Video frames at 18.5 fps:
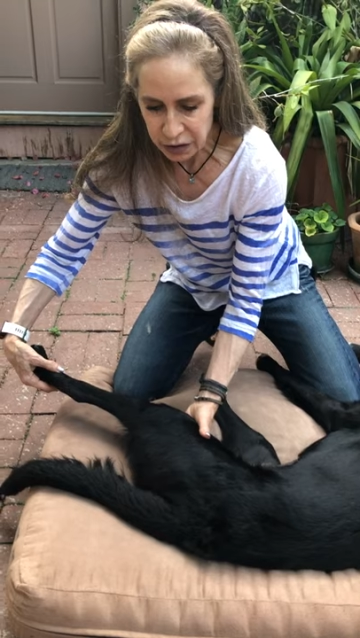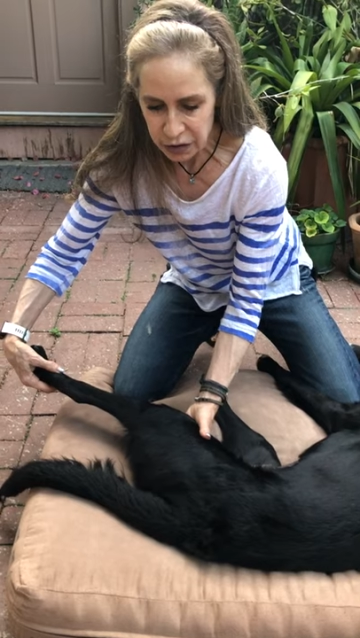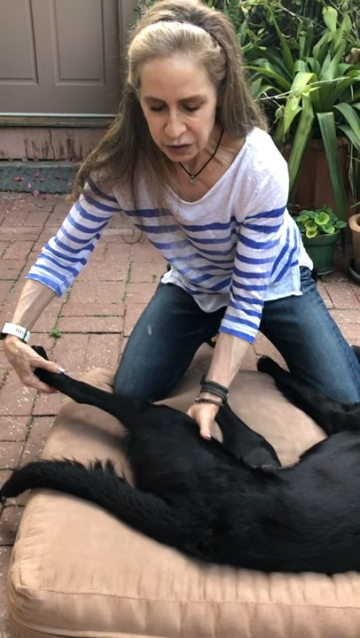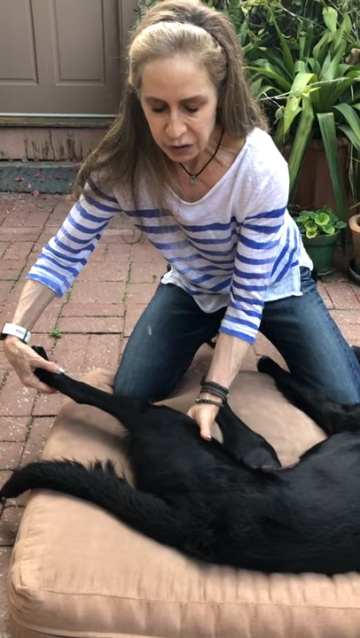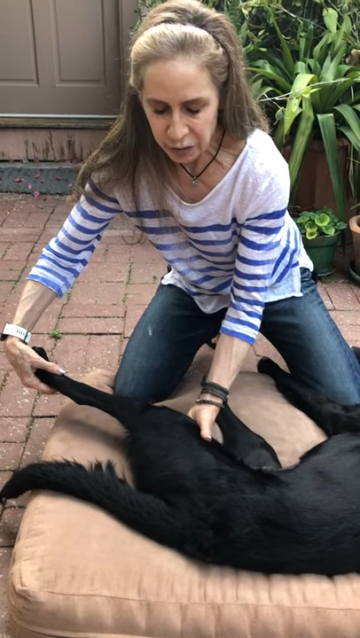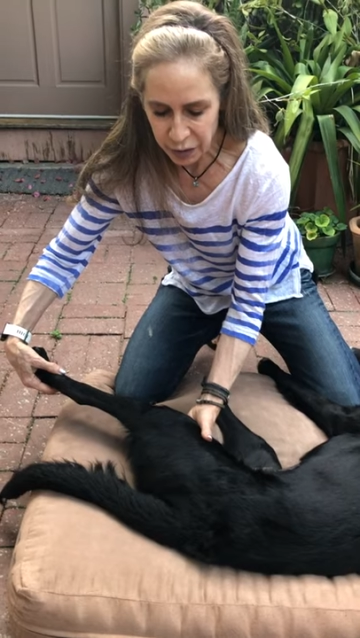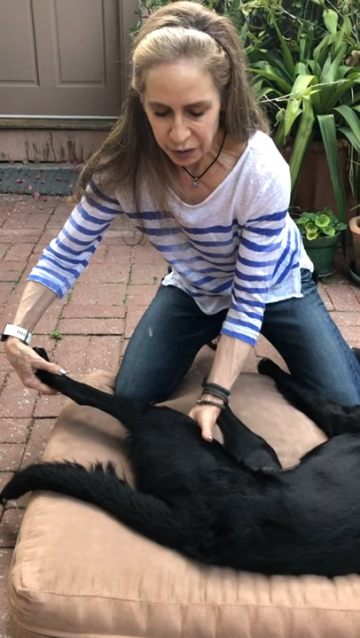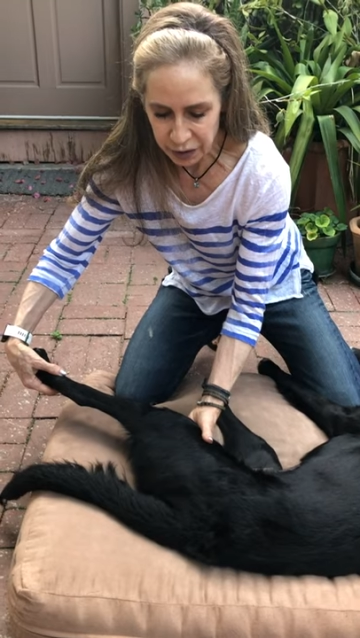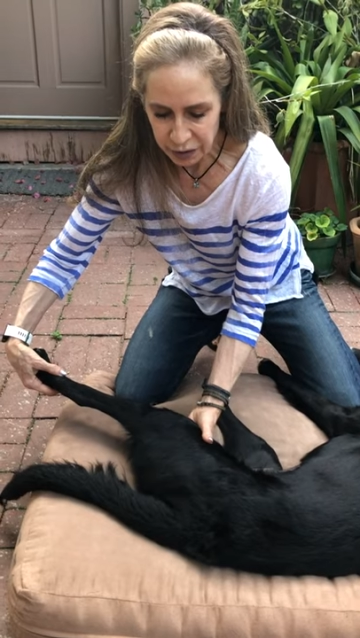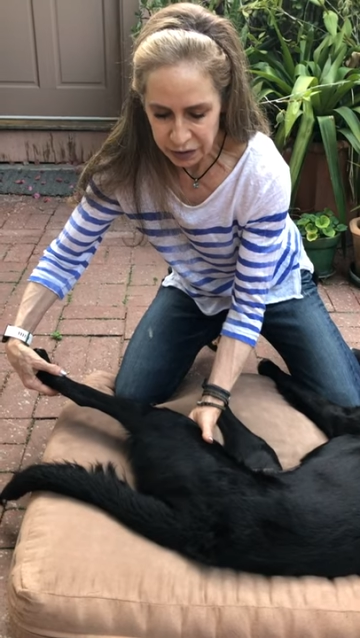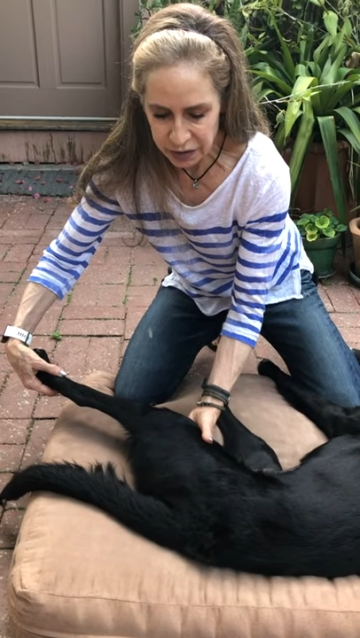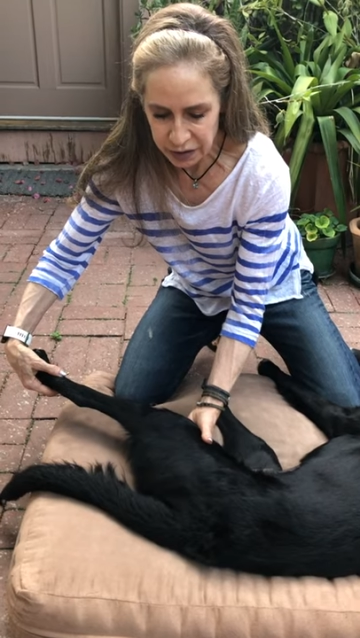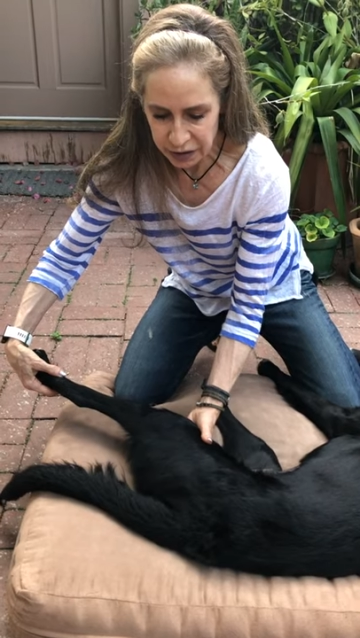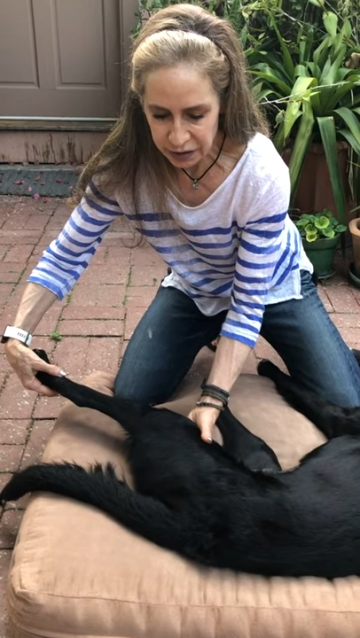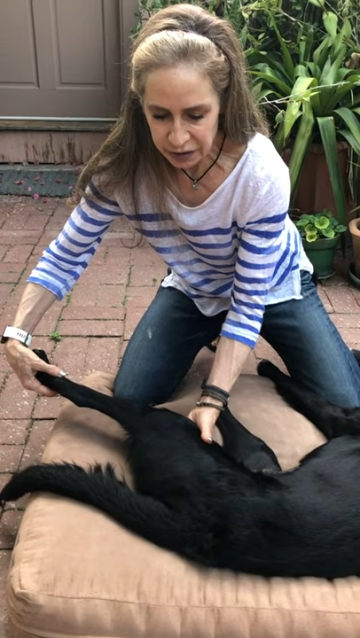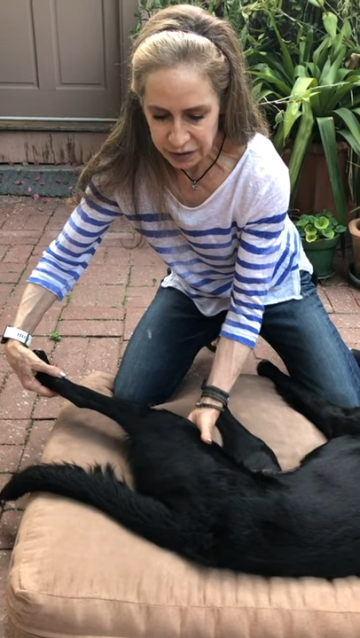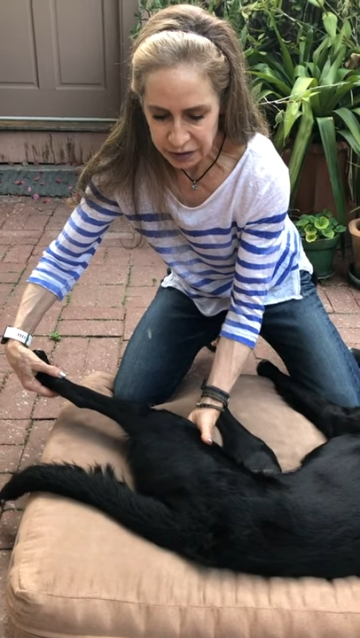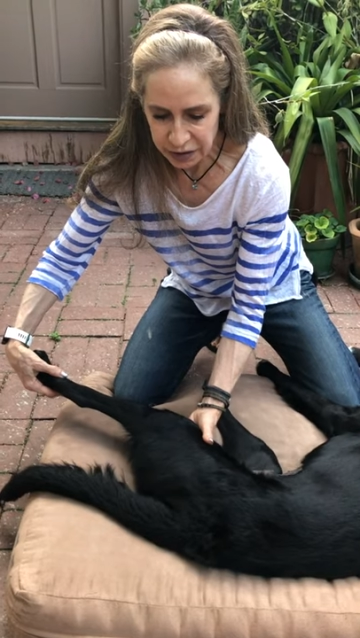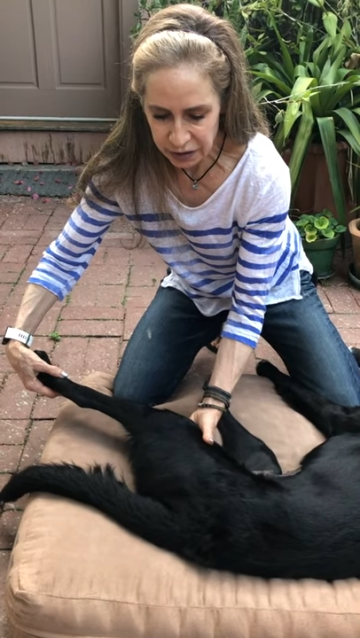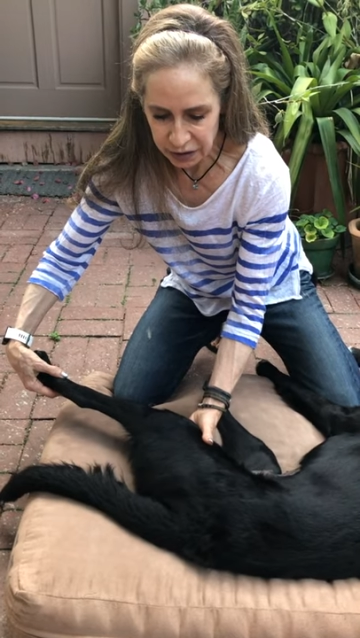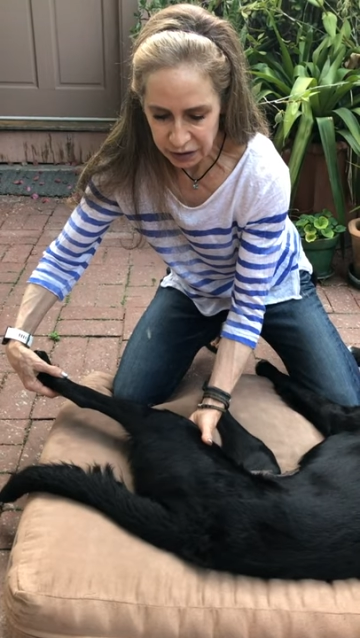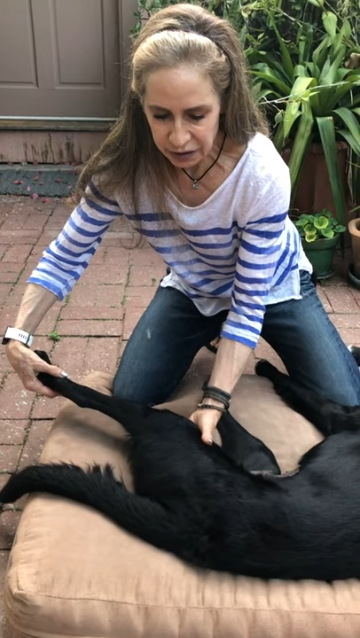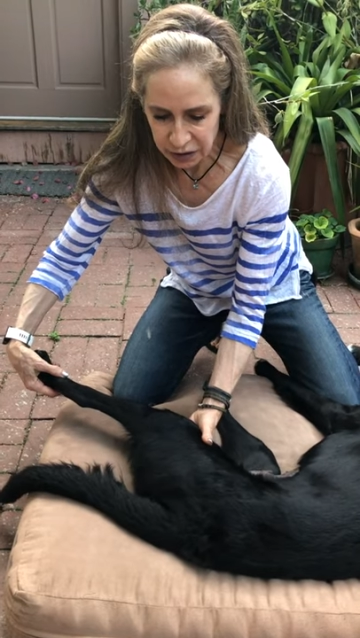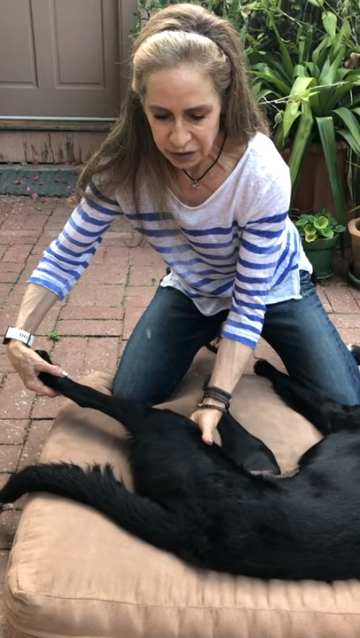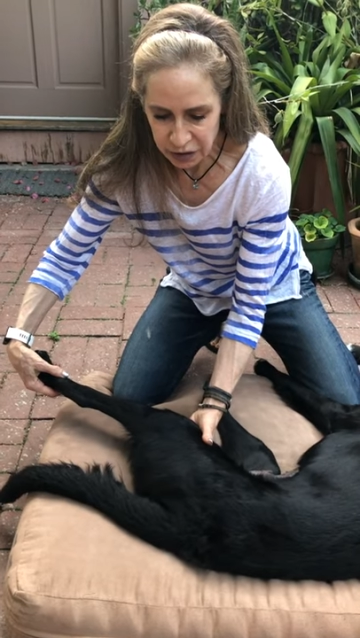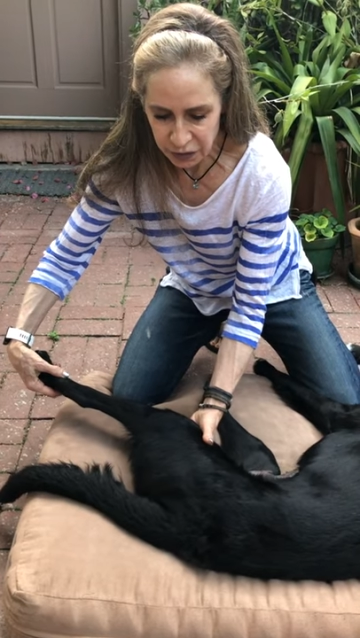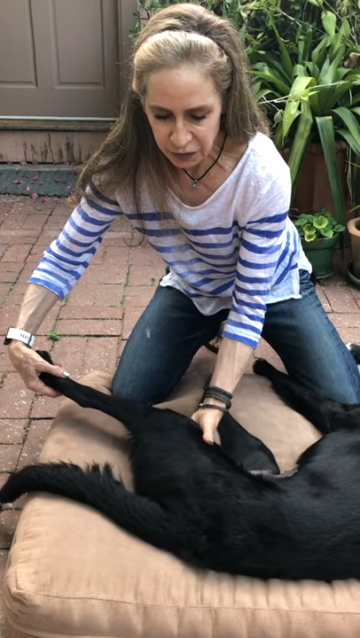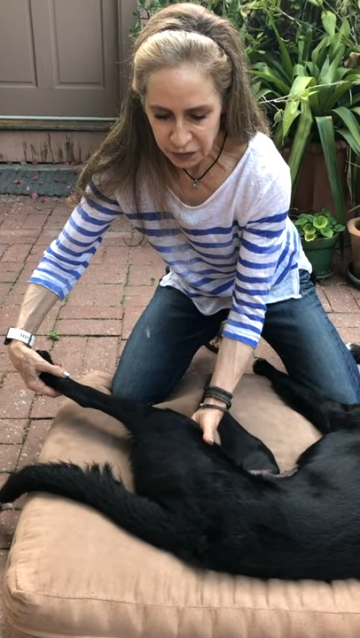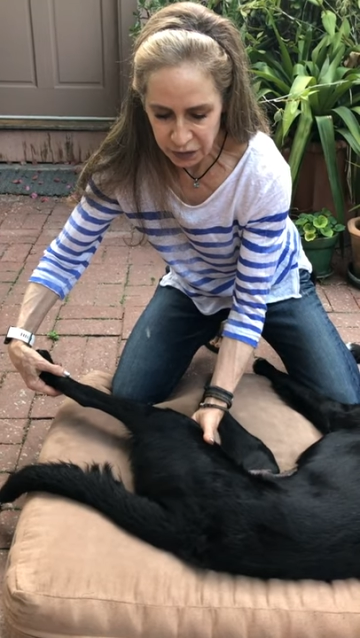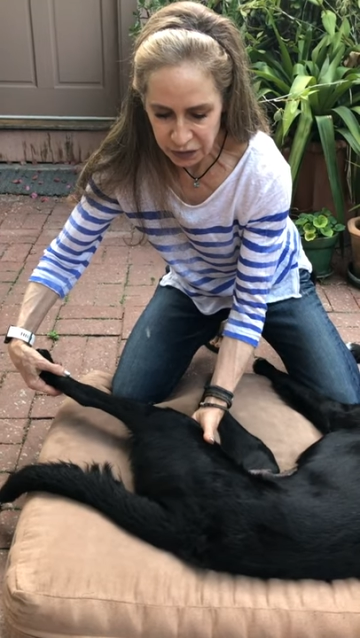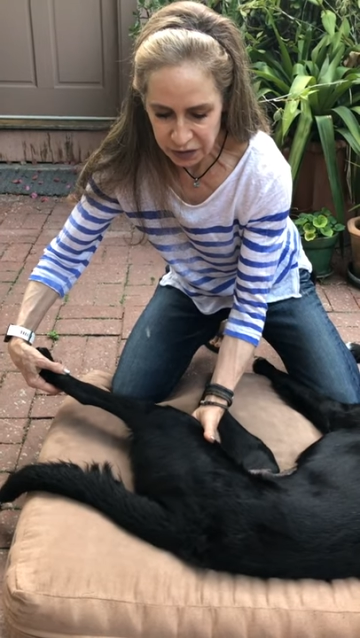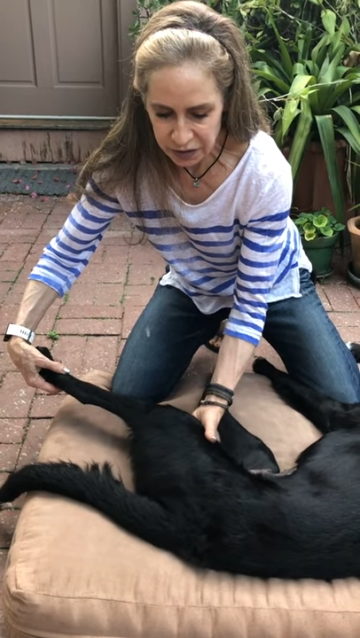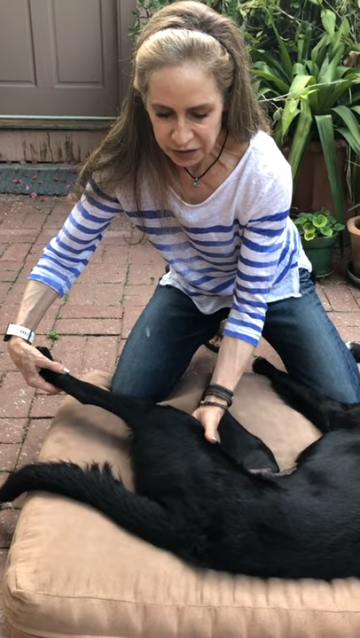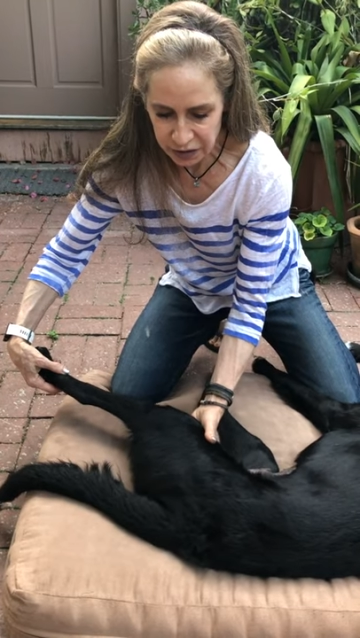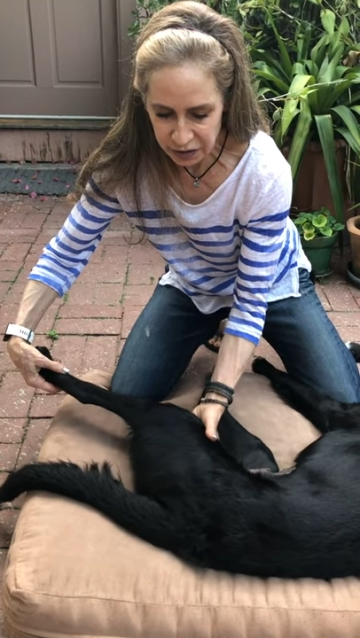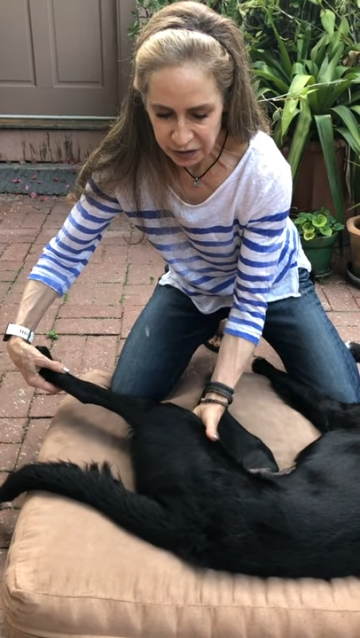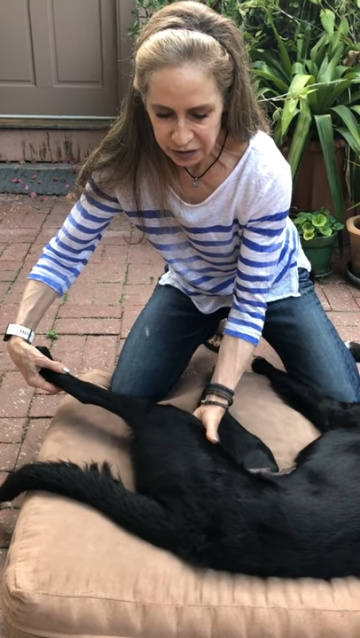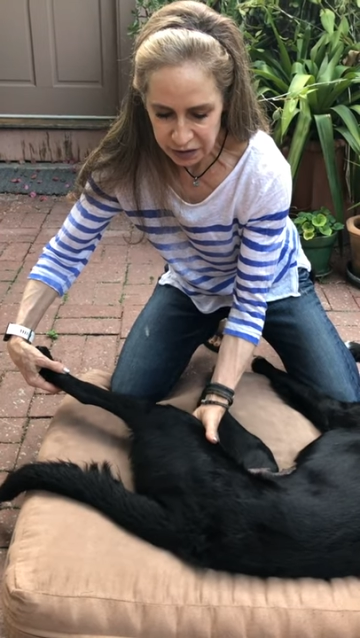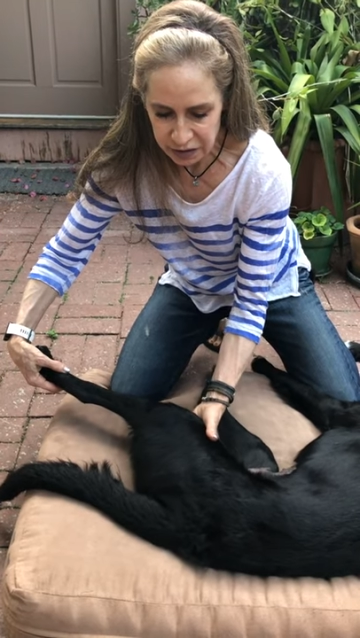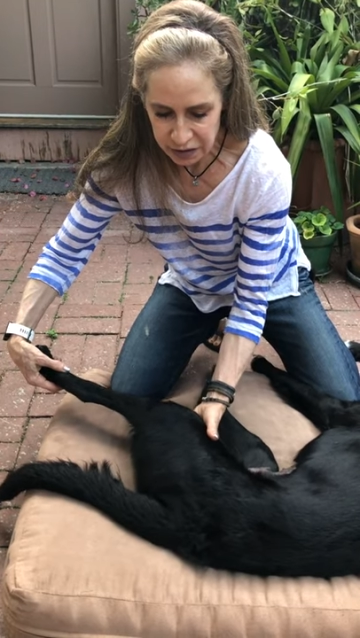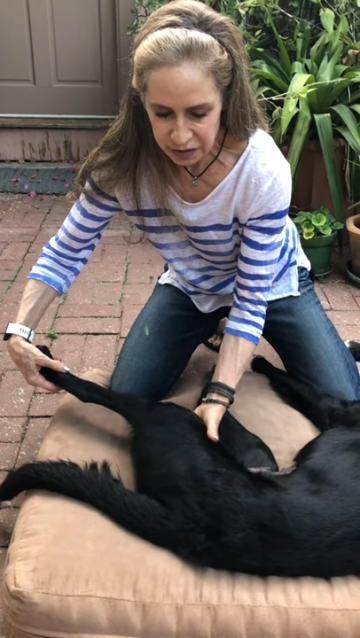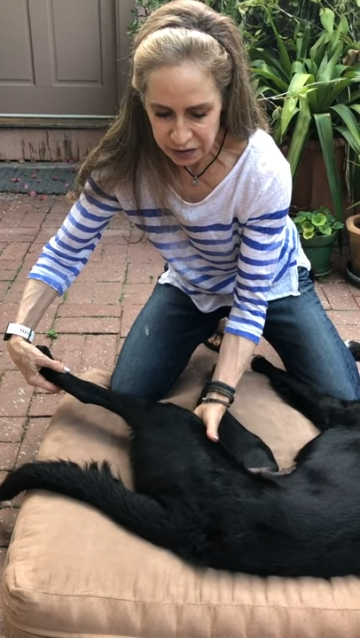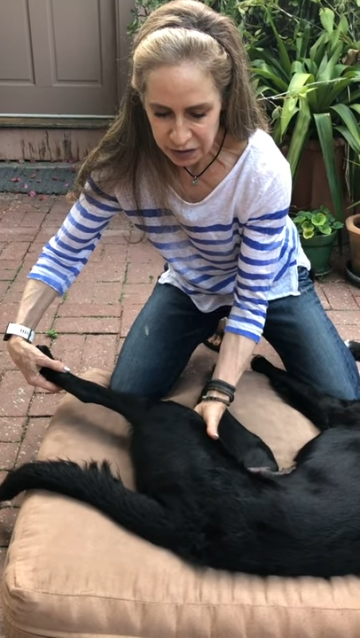to about 10 seconds, 15 seconds.